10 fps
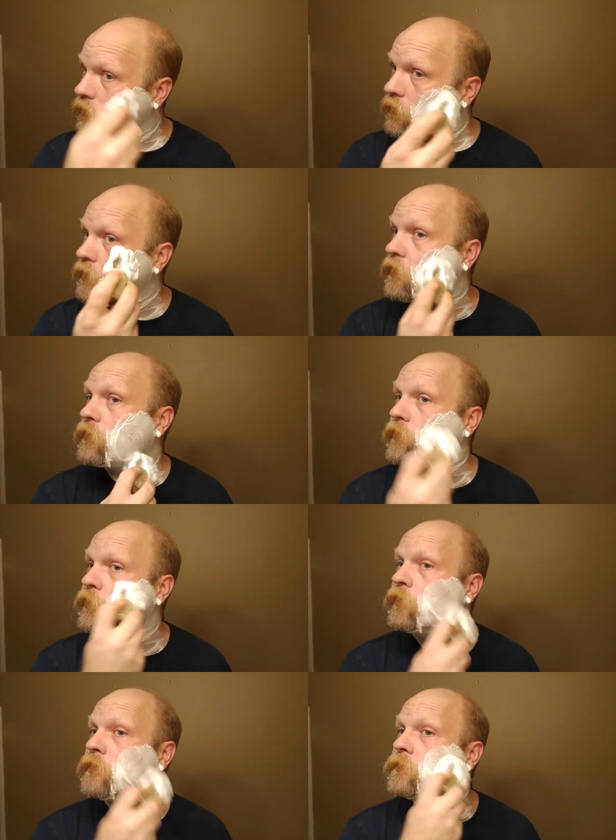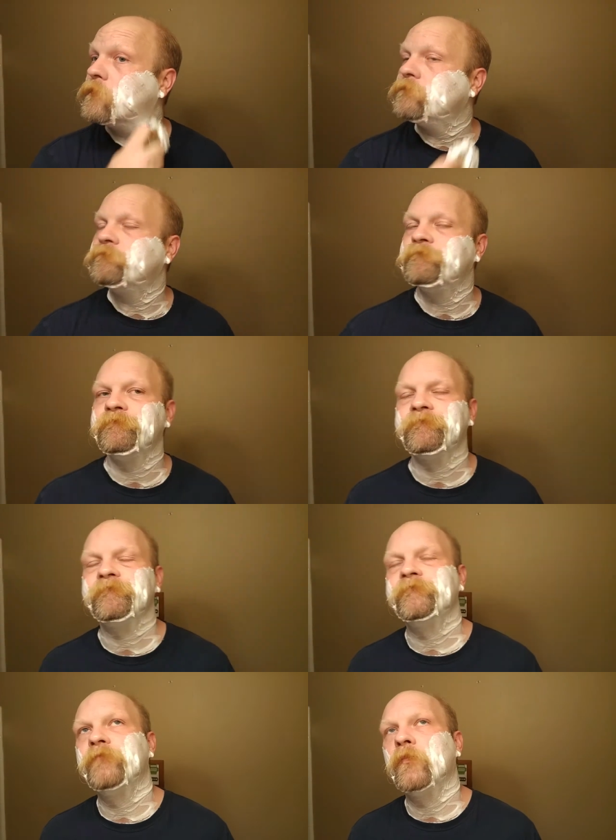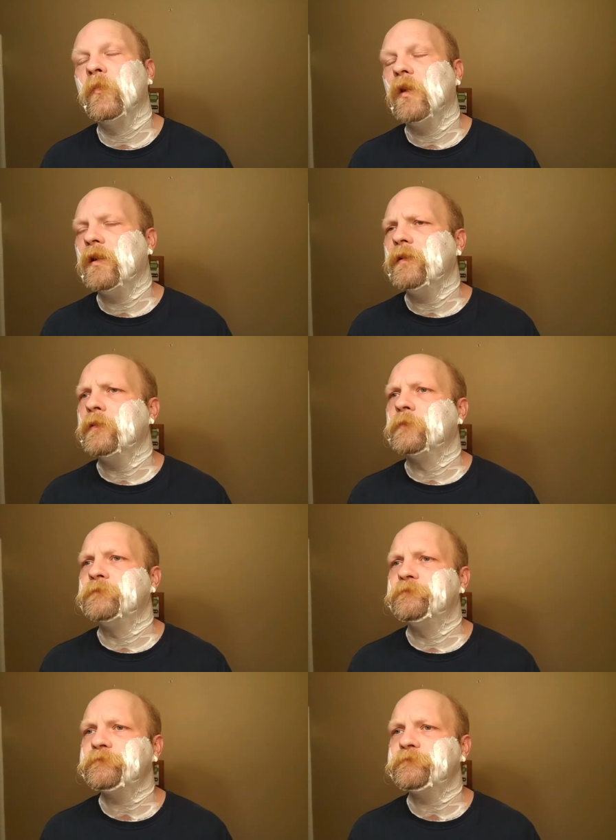a little too, I don't know,